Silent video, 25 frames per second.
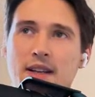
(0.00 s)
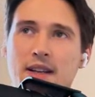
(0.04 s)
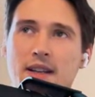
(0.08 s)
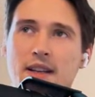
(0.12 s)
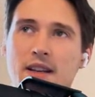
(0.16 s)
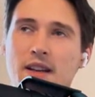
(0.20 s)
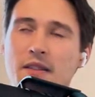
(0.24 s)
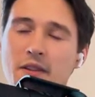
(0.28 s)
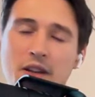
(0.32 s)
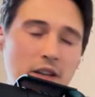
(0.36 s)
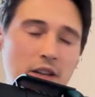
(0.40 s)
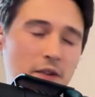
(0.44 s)

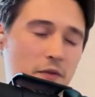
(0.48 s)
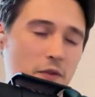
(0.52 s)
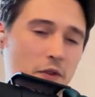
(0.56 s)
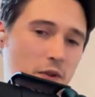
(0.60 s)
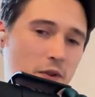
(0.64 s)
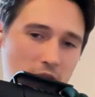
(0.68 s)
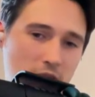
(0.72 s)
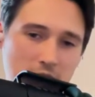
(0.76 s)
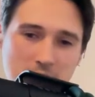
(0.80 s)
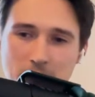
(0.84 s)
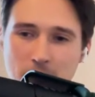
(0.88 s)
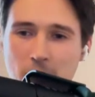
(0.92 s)
even if
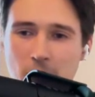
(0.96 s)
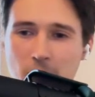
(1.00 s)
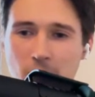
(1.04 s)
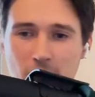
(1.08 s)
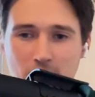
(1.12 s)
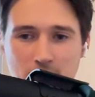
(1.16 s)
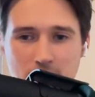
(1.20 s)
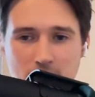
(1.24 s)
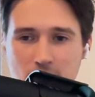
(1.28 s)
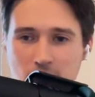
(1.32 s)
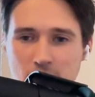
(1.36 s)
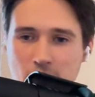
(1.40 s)
you're
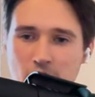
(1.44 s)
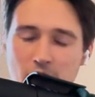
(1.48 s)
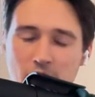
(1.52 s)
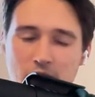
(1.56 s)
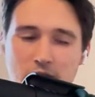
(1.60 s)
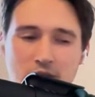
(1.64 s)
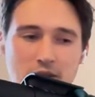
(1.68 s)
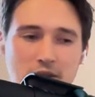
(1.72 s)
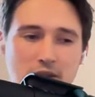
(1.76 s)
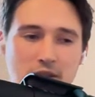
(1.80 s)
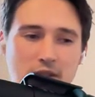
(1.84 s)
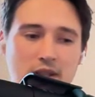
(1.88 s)
experienced or
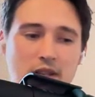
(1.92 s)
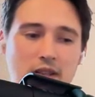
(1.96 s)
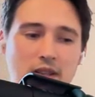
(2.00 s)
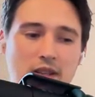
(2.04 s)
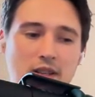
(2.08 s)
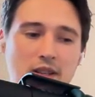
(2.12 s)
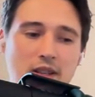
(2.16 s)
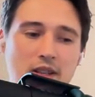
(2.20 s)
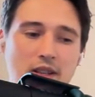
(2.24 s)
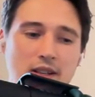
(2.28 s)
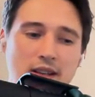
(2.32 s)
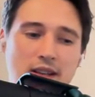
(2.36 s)
not.
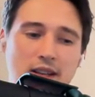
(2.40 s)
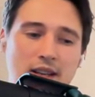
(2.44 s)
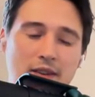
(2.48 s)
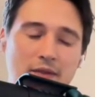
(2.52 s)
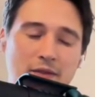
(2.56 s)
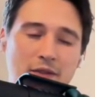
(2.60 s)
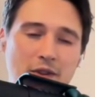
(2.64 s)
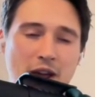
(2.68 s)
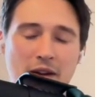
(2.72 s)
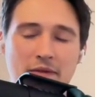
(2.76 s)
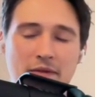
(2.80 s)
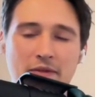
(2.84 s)

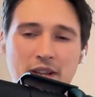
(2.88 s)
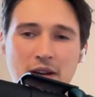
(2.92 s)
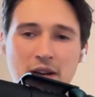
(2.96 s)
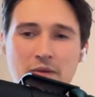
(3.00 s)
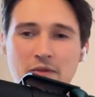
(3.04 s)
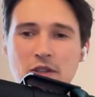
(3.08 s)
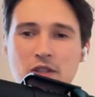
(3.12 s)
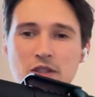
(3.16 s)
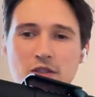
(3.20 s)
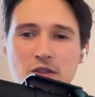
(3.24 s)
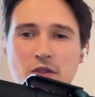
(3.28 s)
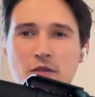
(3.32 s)
If you have
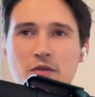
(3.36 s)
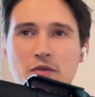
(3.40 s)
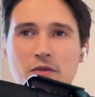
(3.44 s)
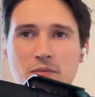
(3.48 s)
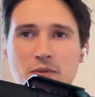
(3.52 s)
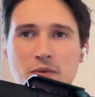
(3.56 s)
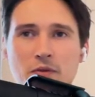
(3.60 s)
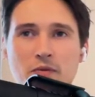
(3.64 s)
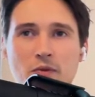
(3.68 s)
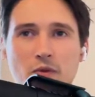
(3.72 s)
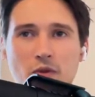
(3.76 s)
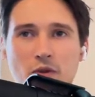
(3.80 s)
never solved
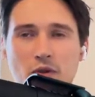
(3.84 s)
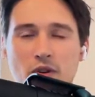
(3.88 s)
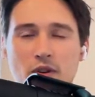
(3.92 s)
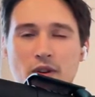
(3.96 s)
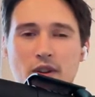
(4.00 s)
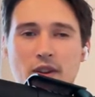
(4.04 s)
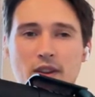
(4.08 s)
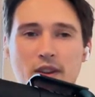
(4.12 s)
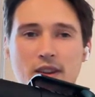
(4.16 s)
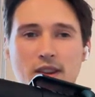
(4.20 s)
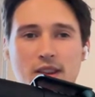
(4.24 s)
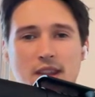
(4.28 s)
before,
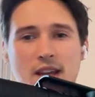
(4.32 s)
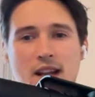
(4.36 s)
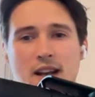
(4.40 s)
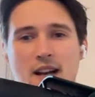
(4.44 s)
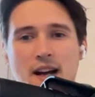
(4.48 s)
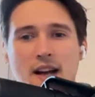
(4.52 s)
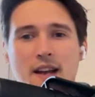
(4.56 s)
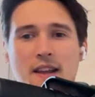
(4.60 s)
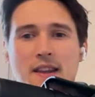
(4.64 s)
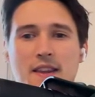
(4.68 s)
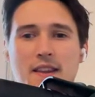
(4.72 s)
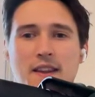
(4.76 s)
then
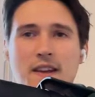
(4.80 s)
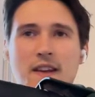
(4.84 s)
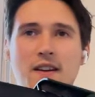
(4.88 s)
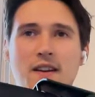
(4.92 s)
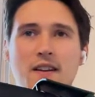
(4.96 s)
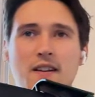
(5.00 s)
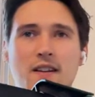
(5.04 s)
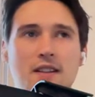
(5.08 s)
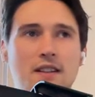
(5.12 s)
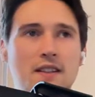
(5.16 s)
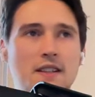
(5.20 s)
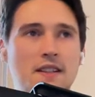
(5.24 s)
I
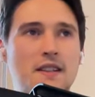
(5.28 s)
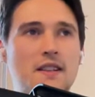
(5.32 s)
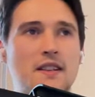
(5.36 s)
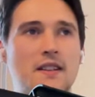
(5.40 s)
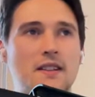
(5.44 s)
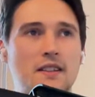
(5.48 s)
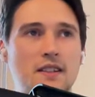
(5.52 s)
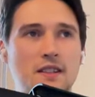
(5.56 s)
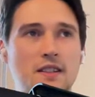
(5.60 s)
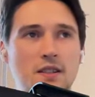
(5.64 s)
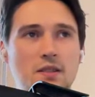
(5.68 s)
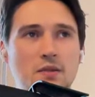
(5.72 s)
think let's
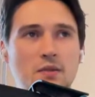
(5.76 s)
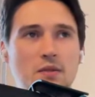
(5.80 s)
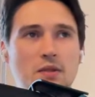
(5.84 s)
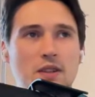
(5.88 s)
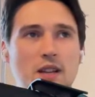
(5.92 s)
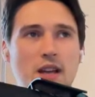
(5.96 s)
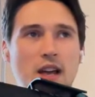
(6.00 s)
let's do it